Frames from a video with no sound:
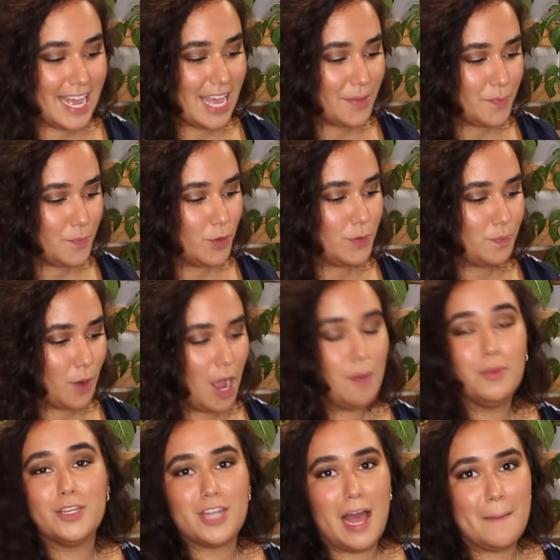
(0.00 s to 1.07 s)
I would
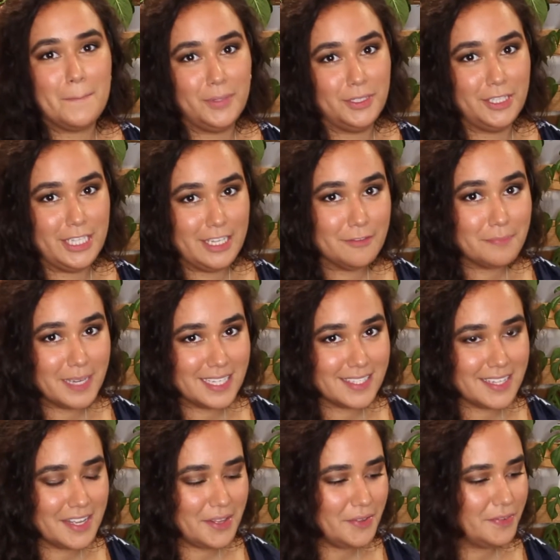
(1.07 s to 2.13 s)
probably not believe
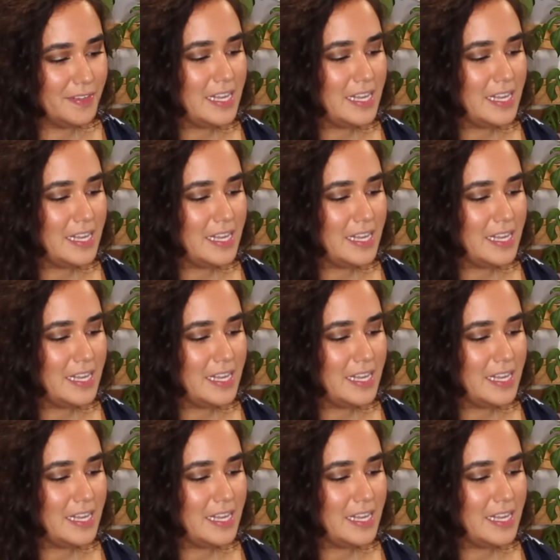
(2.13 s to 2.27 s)
myself.